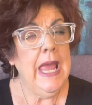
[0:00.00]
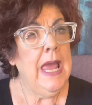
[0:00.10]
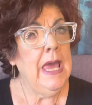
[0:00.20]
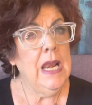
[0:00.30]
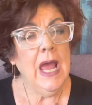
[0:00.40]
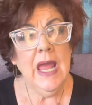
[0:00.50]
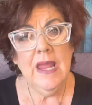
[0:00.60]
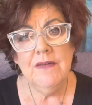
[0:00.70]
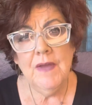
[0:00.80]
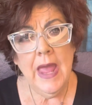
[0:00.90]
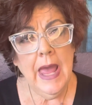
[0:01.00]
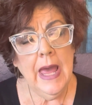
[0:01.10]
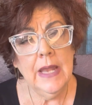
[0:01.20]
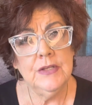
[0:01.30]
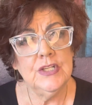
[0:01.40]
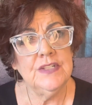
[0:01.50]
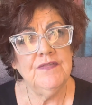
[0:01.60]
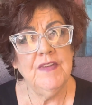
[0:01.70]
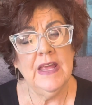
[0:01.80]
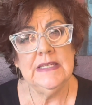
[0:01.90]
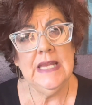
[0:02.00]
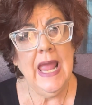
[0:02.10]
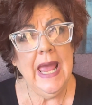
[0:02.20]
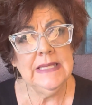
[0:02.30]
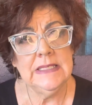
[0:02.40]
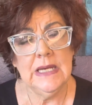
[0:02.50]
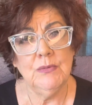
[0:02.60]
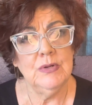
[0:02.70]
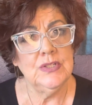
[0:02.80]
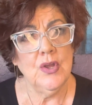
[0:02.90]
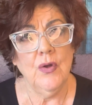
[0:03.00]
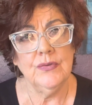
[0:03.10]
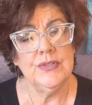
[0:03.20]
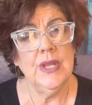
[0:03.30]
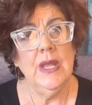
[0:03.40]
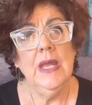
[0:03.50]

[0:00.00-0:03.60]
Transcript: And I have had just fantastic results